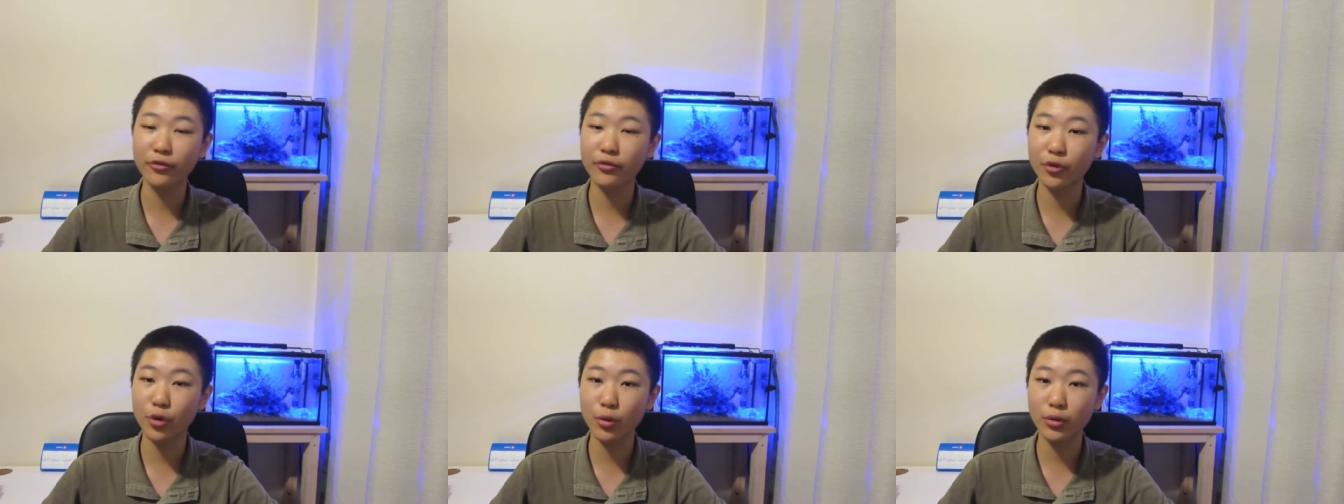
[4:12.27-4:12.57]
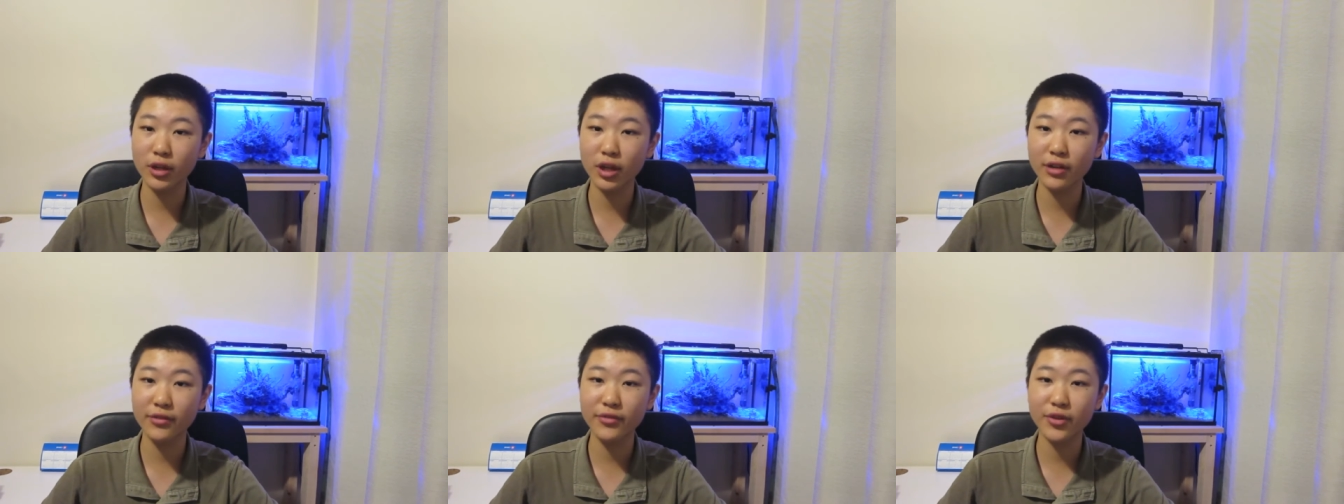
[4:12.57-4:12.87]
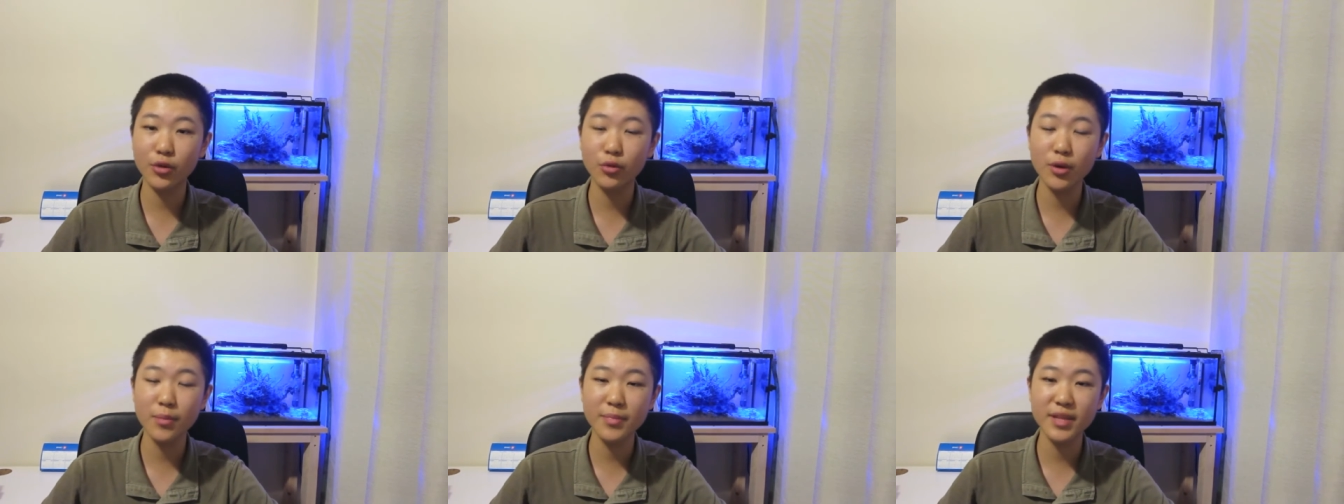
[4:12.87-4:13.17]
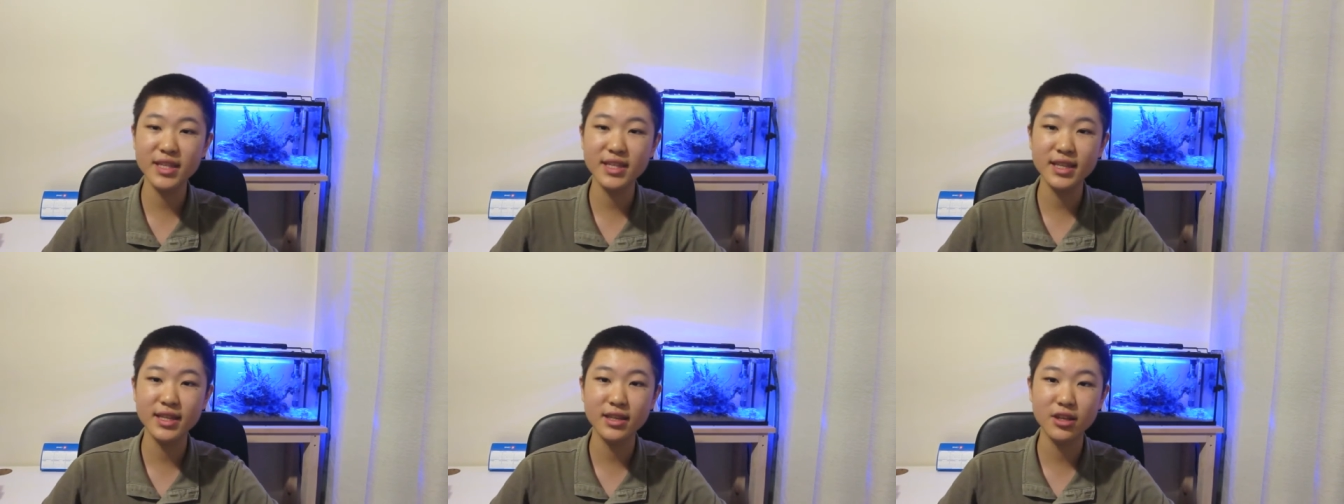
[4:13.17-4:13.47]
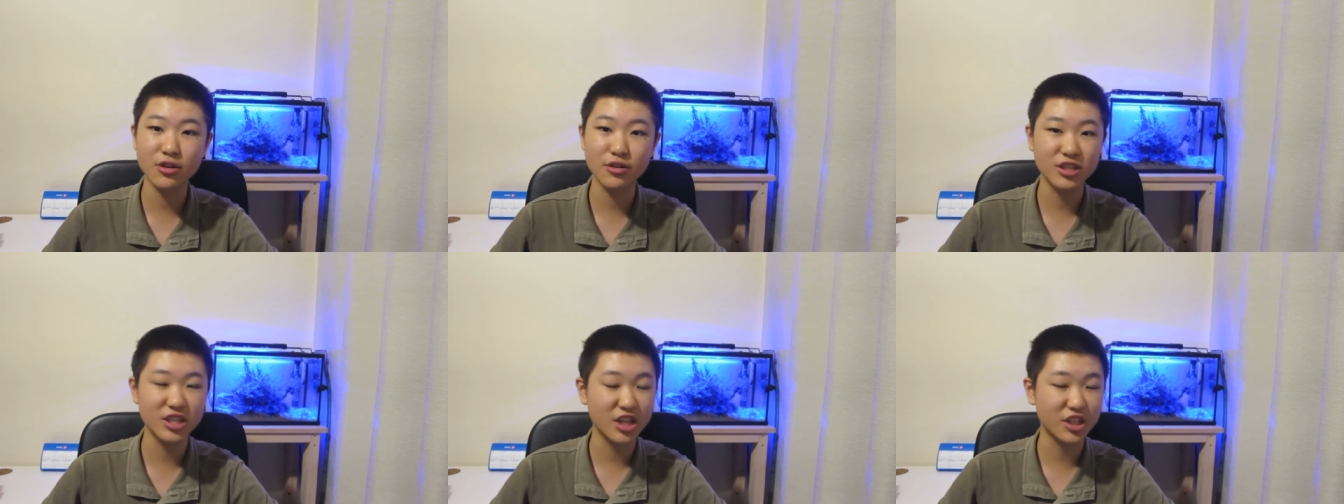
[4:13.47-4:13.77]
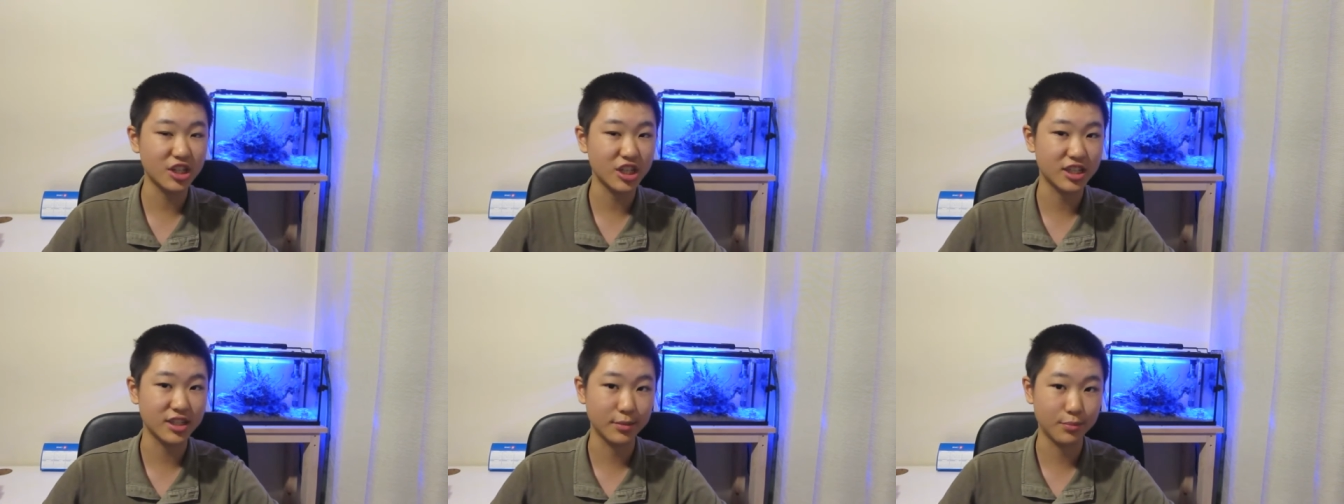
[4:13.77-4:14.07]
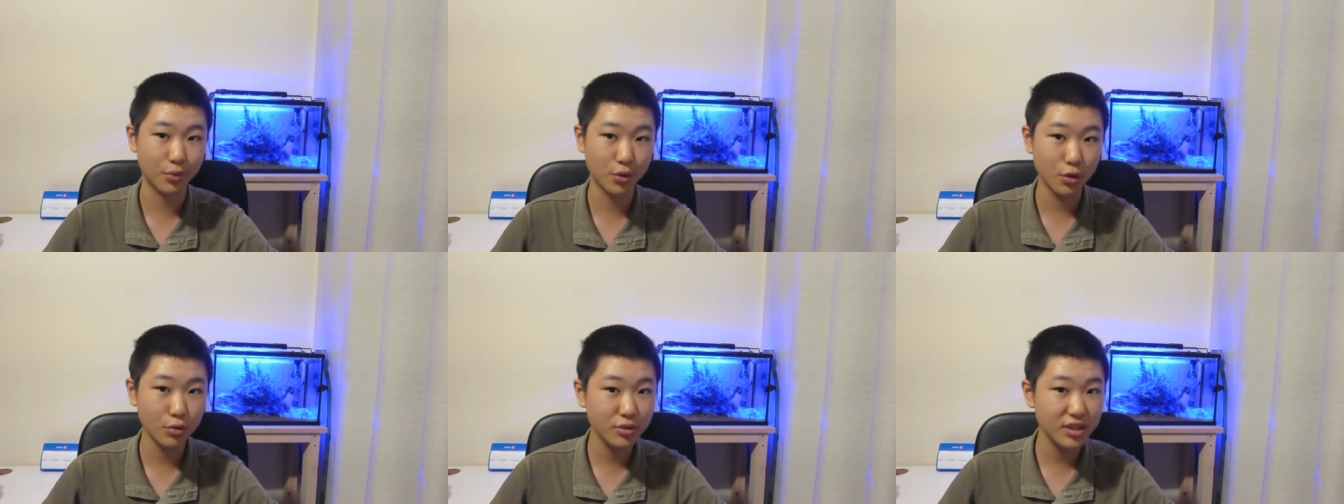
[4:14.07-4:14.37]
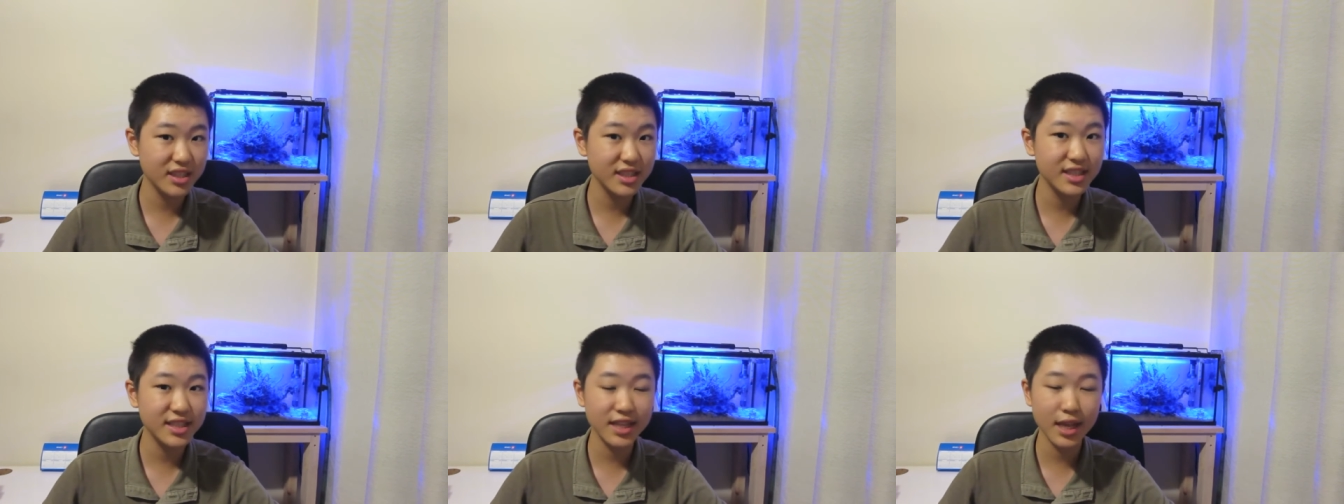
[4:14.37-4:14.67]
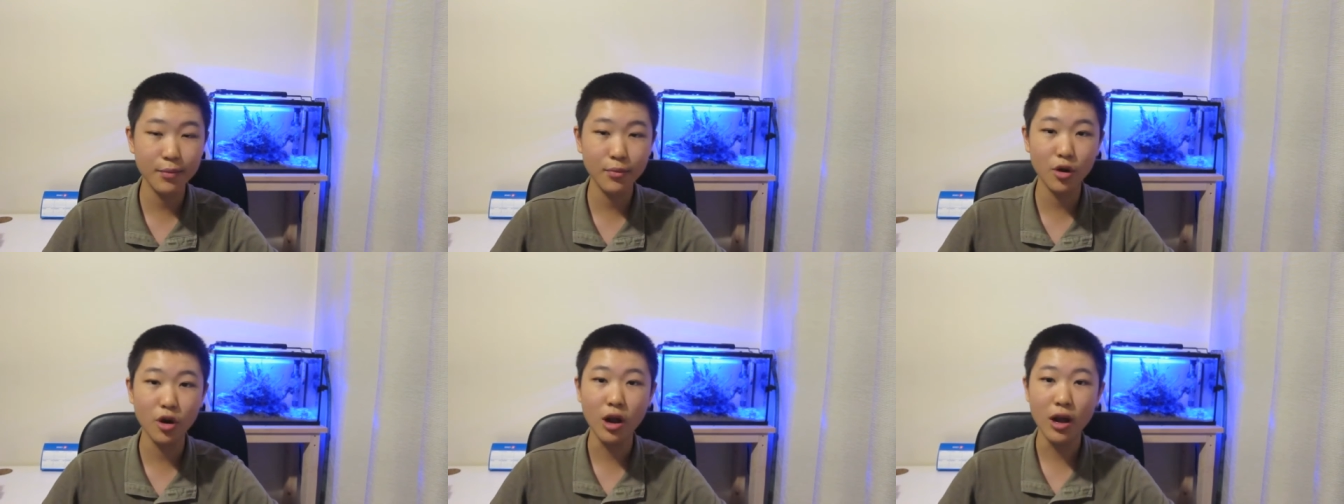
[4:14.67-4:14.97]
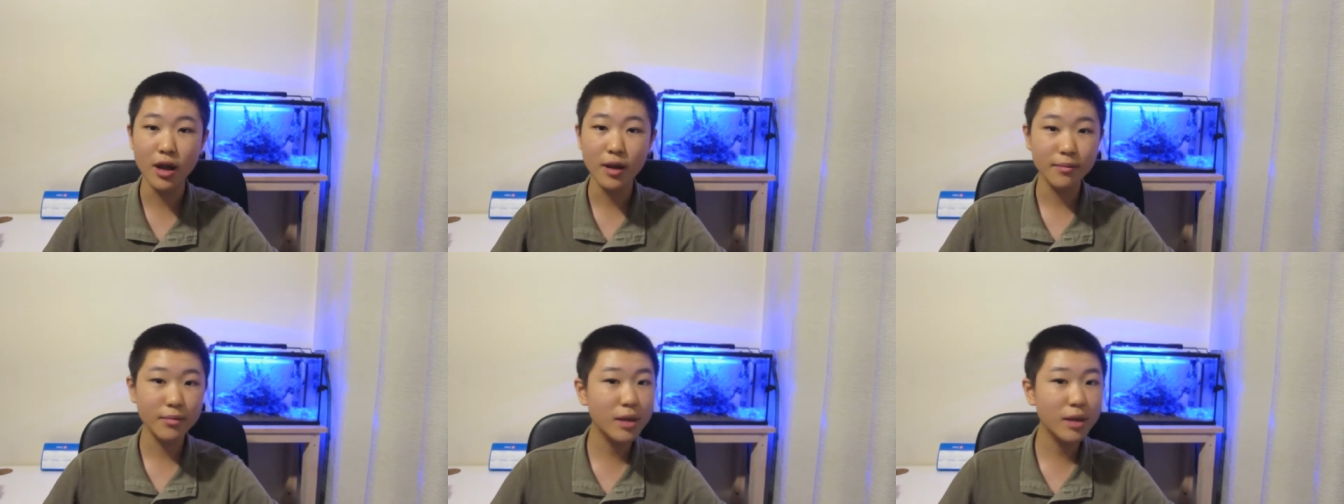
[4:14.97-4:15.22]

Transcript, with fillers: throw a lot of equipment in there, such as a protein skimmer,